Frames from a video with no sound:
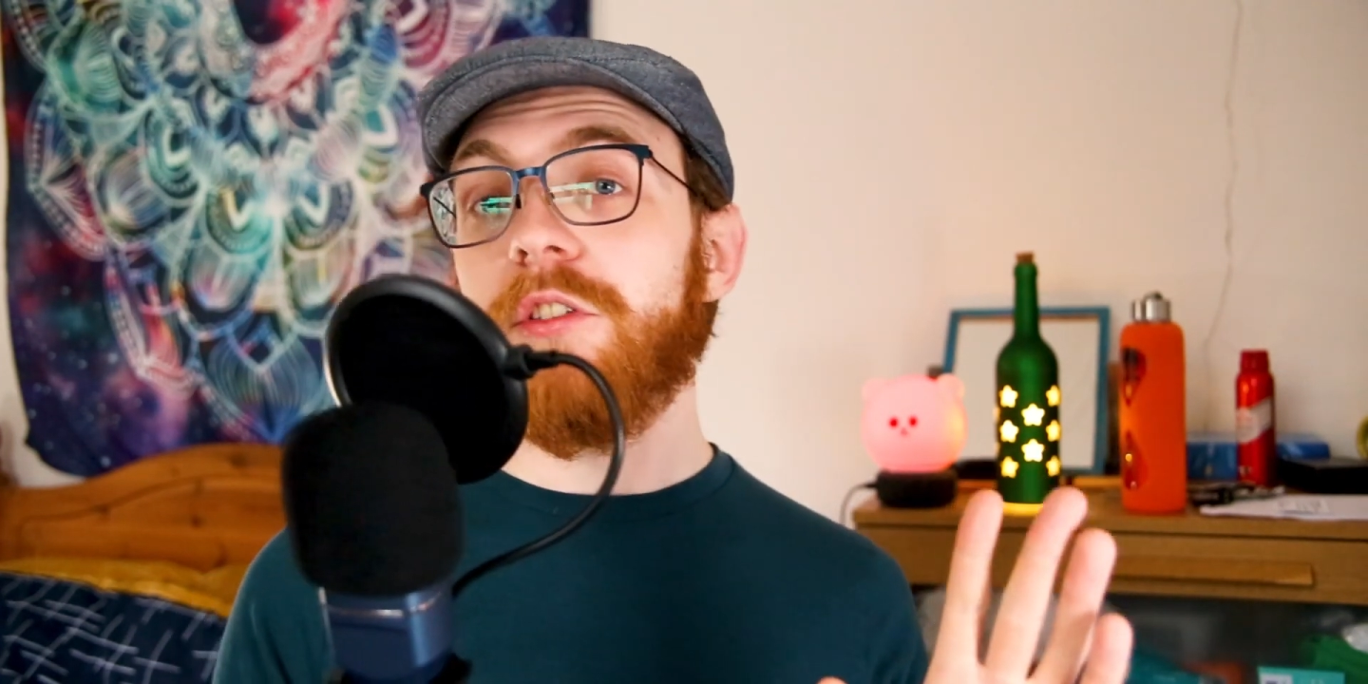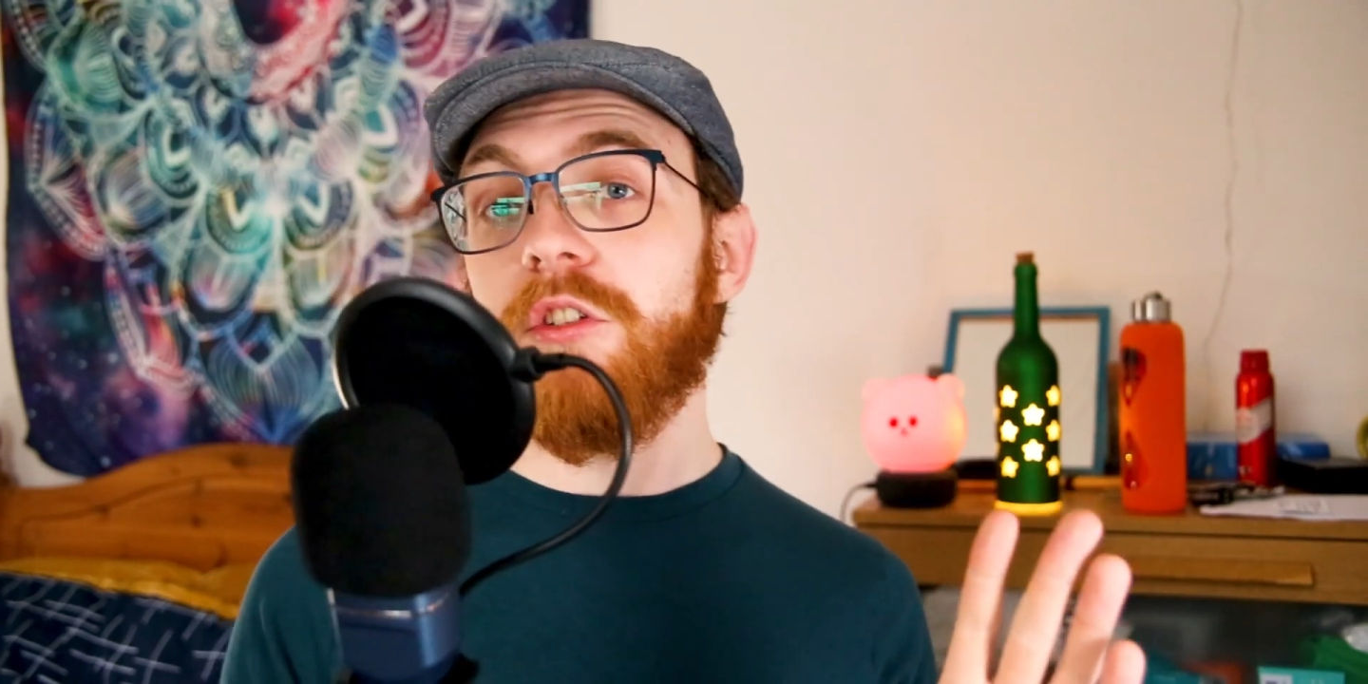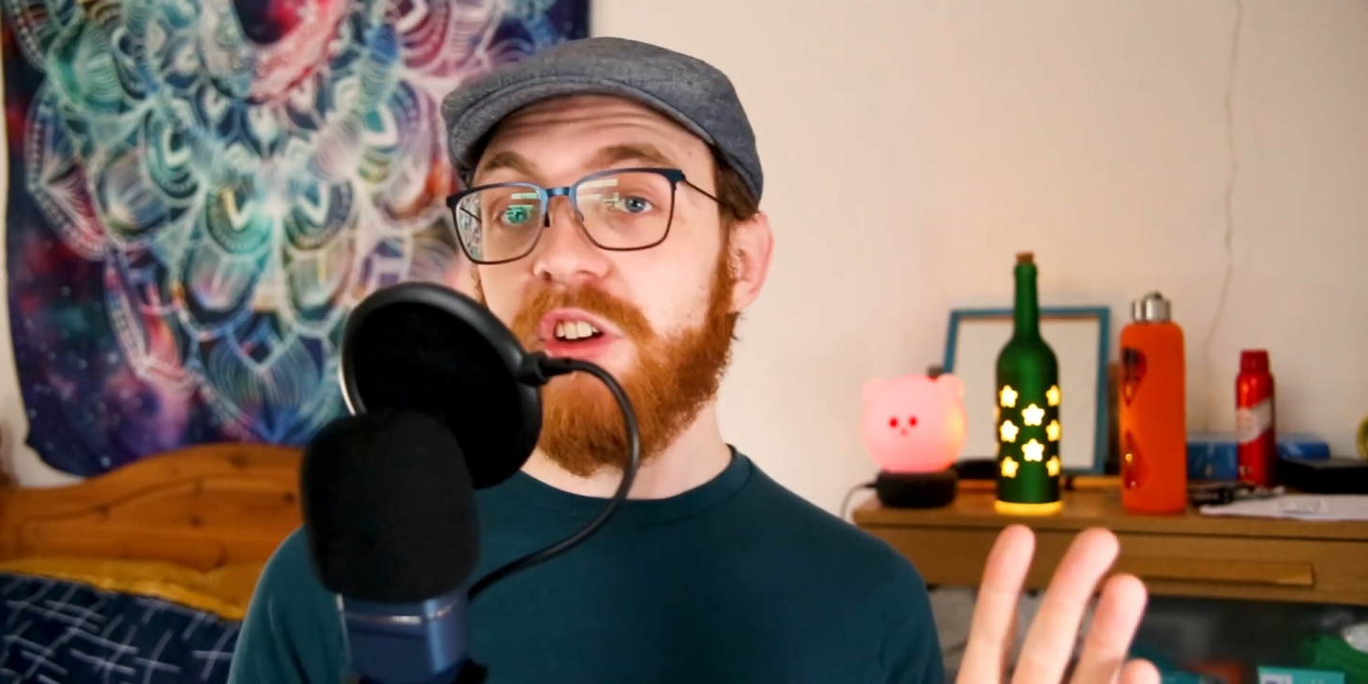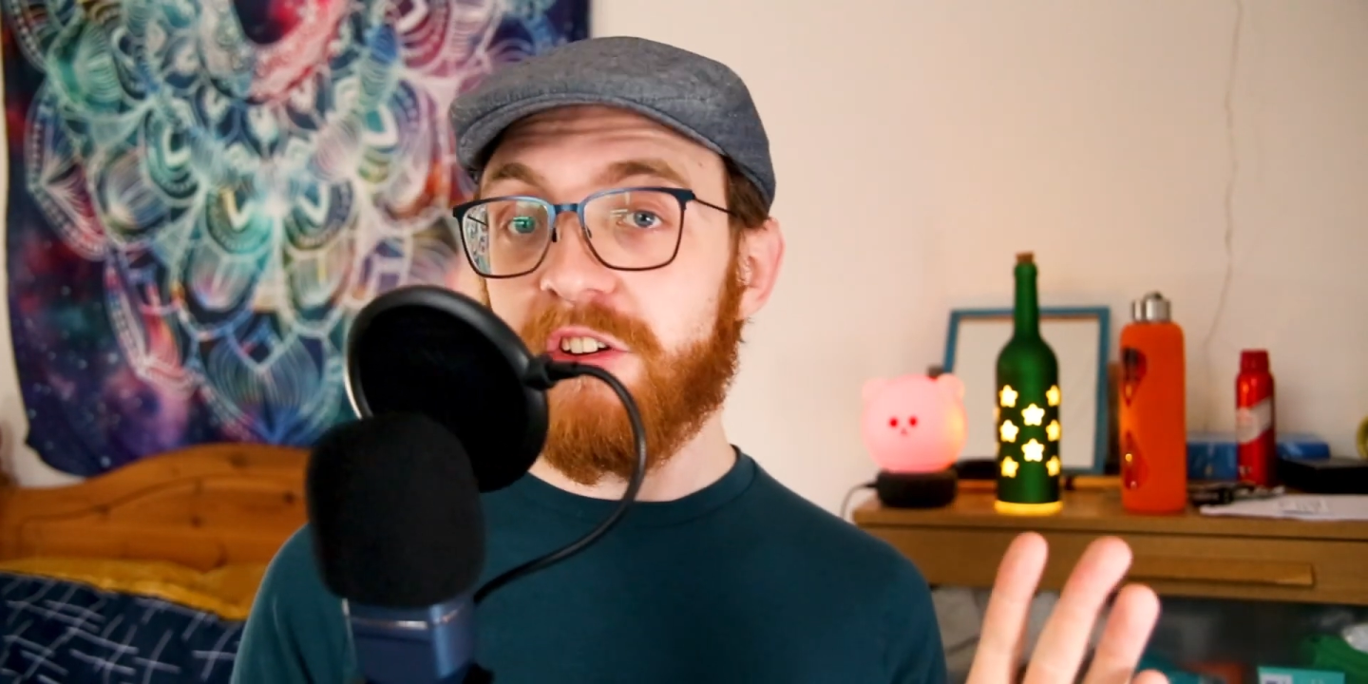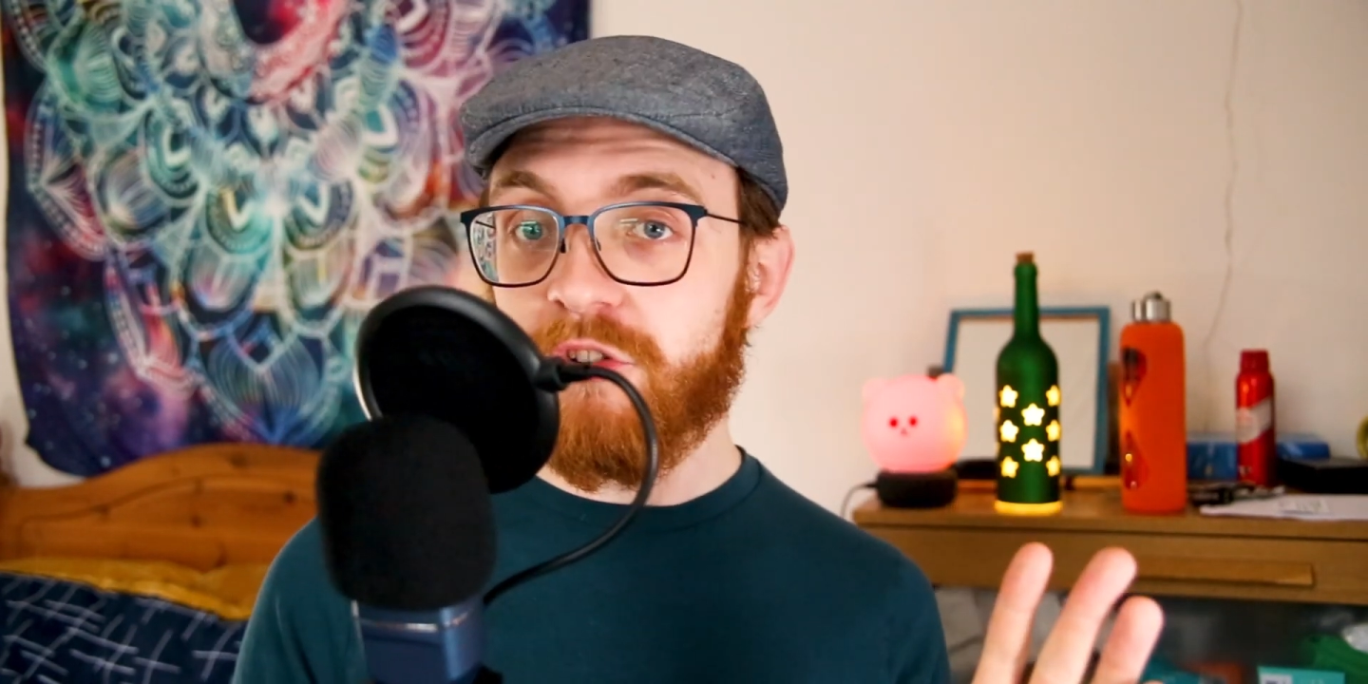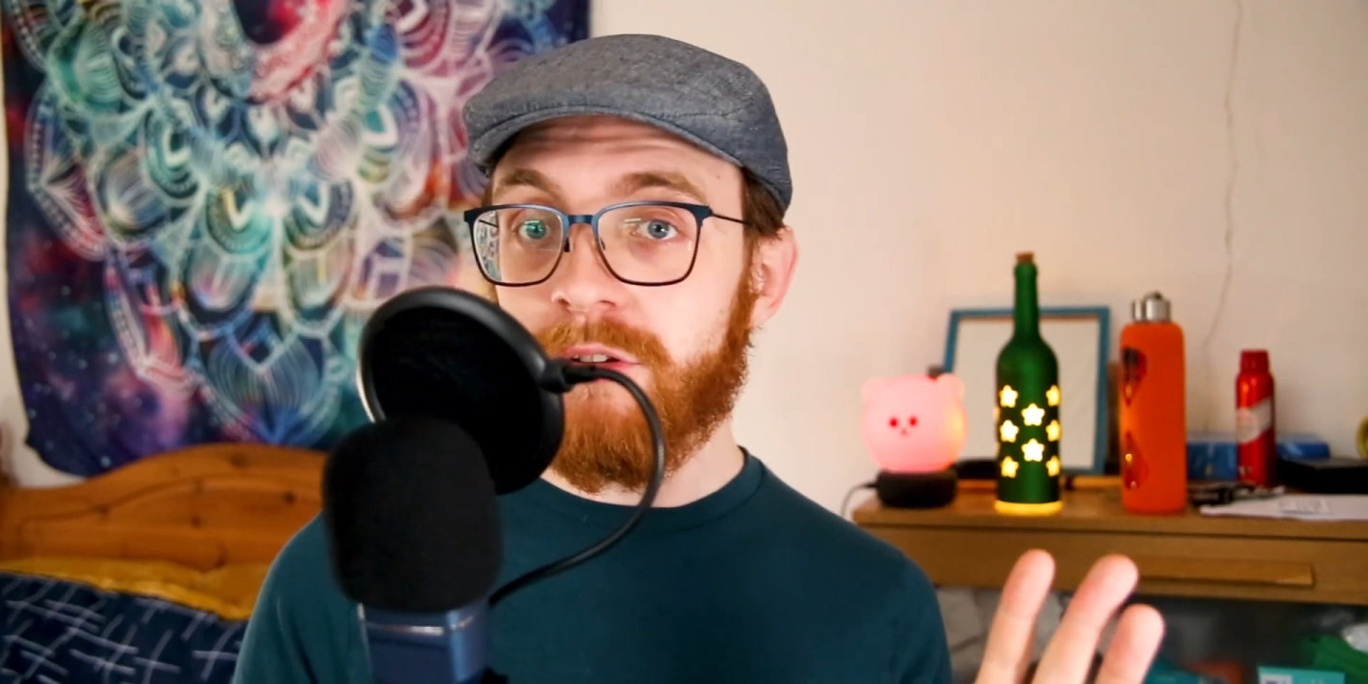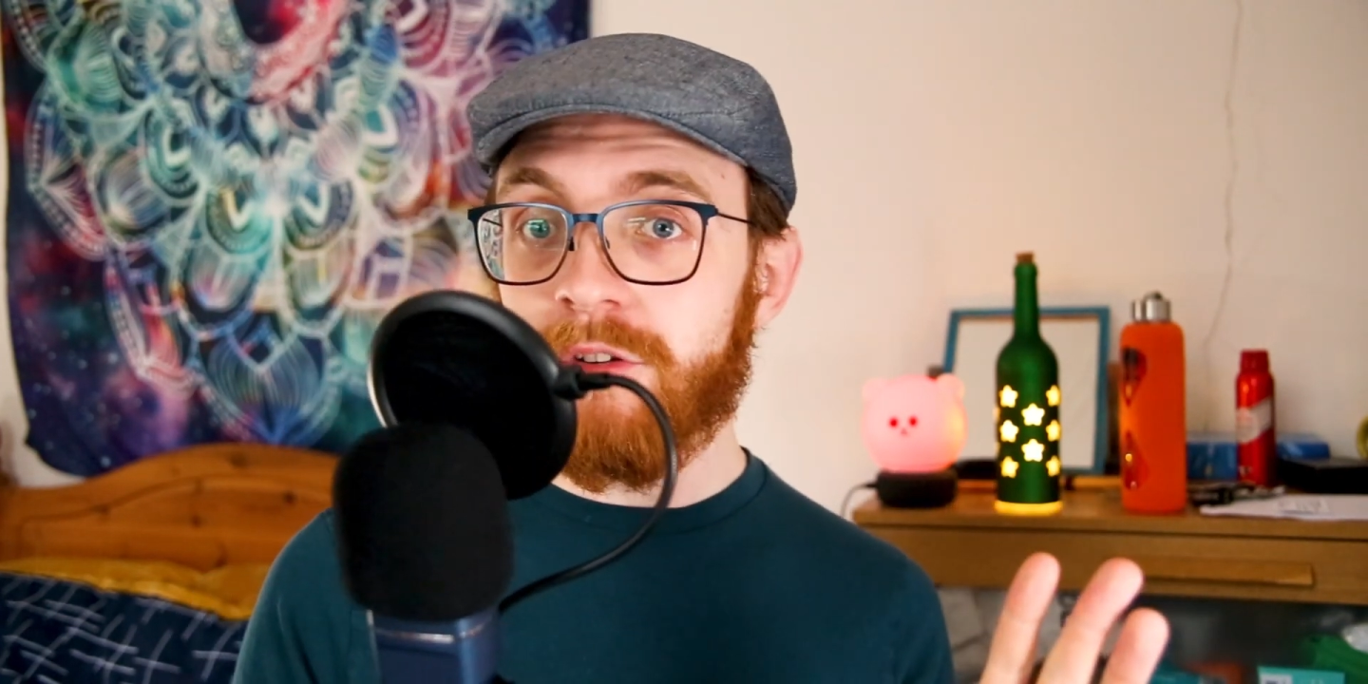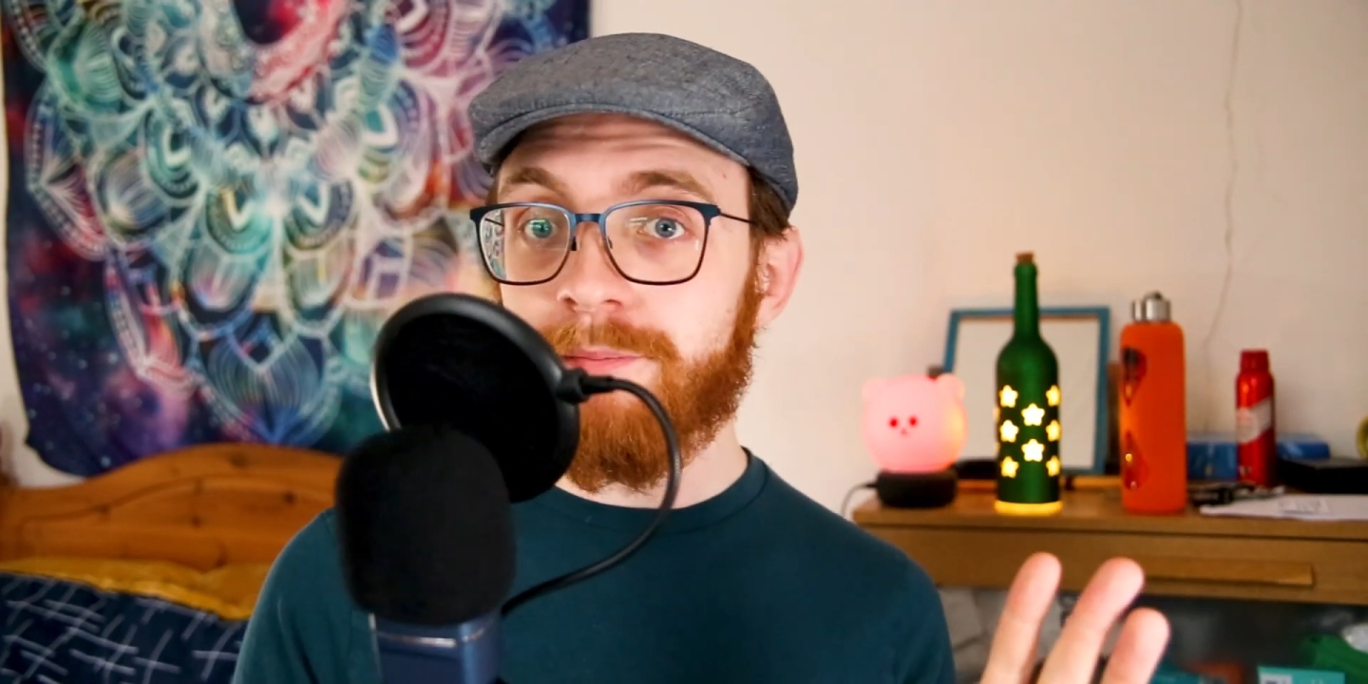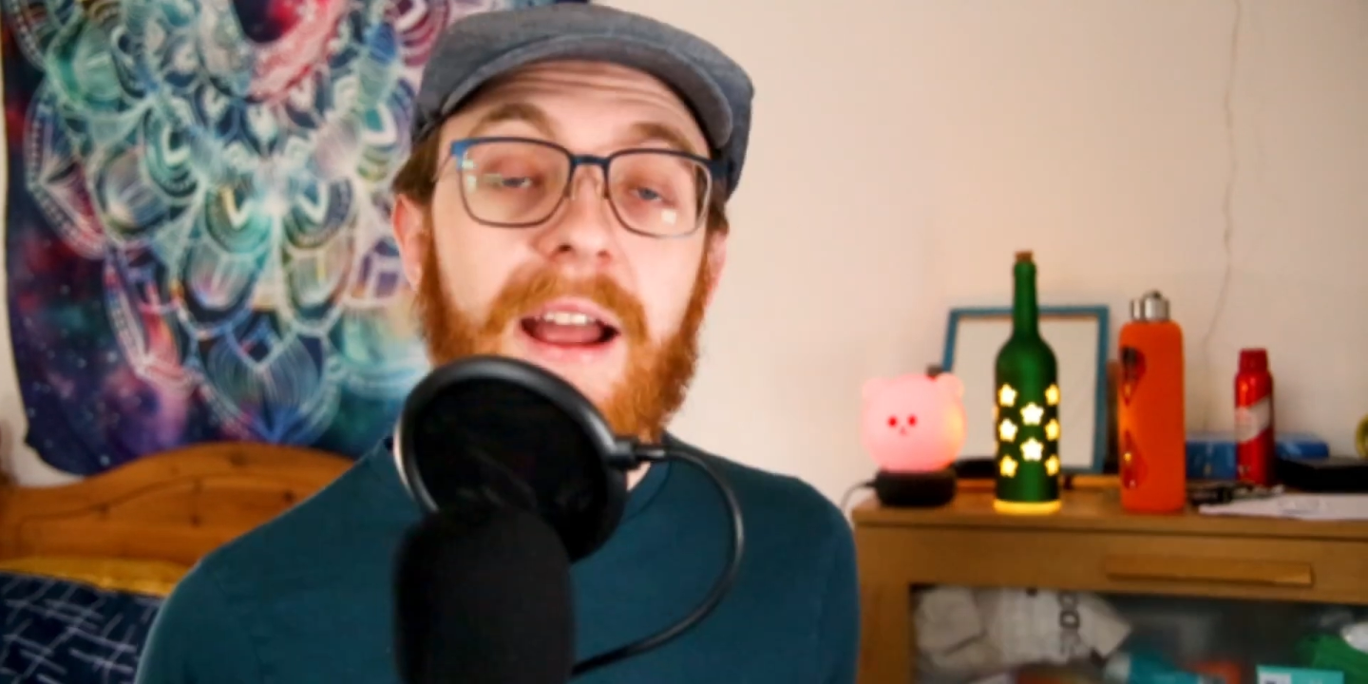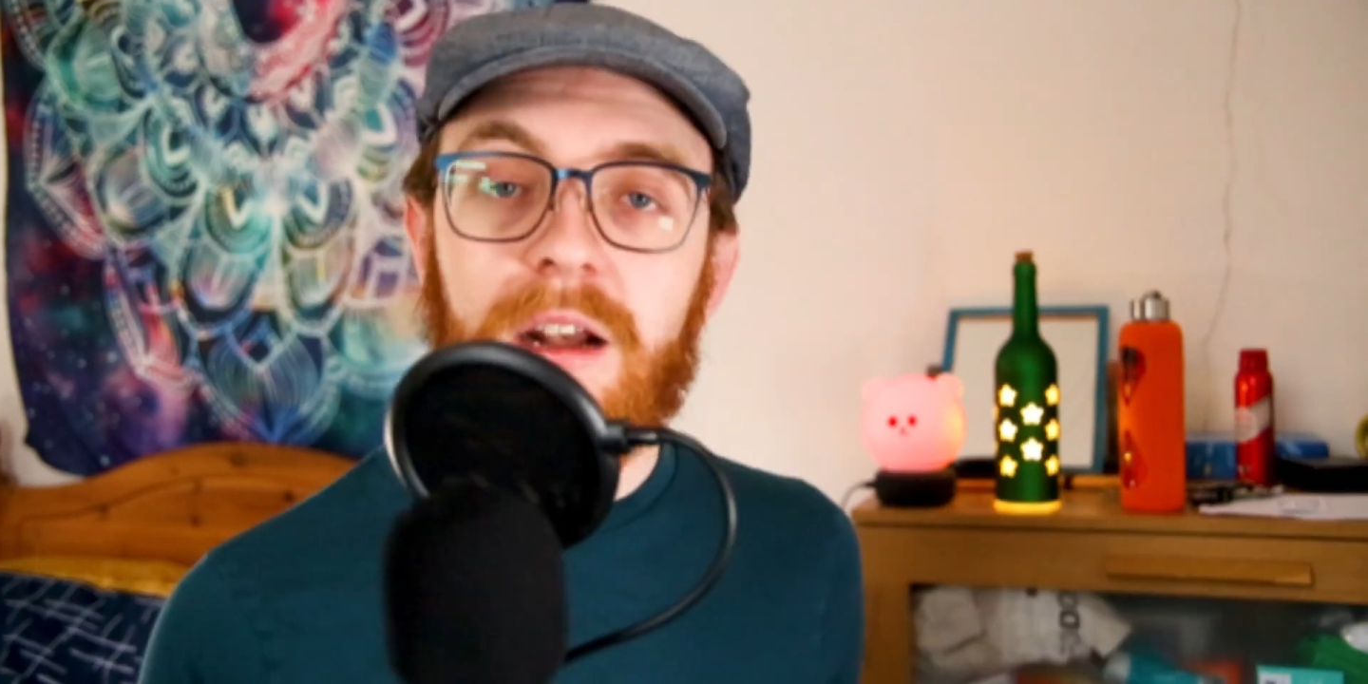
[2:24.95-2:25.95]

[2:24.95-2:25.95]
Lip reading: to suggestions.